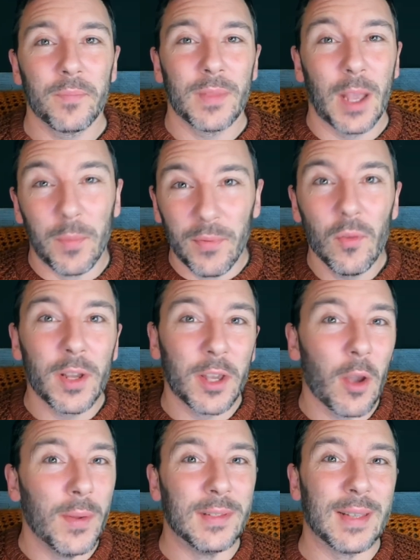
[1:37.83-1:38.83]
Now, before I
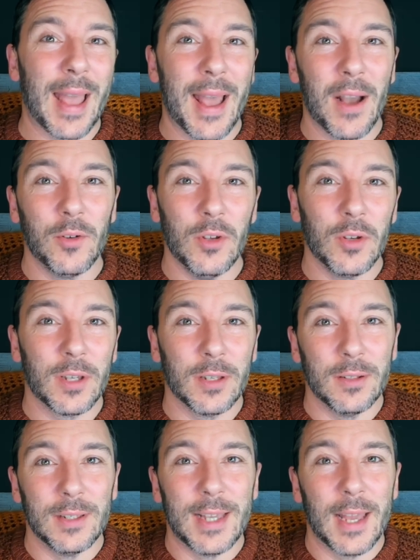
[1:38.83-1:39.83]
go into how you
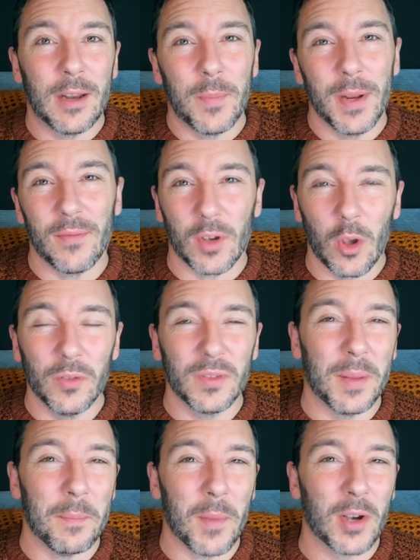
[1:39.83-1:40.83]
can get a bit of a
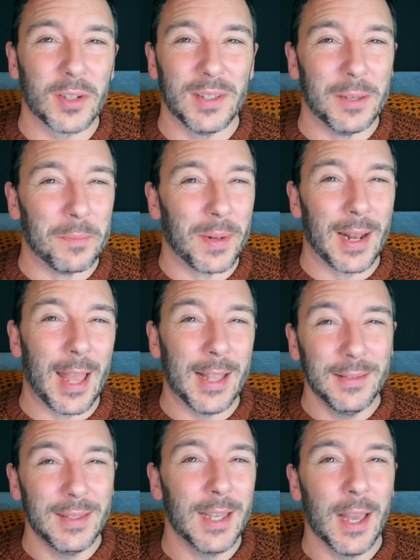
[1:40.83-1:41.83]
content marketing
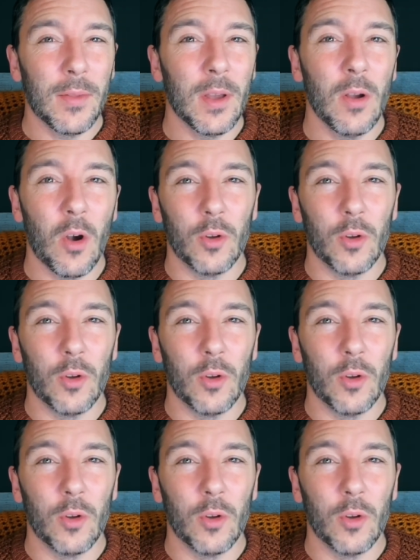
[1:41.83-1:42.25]
plan together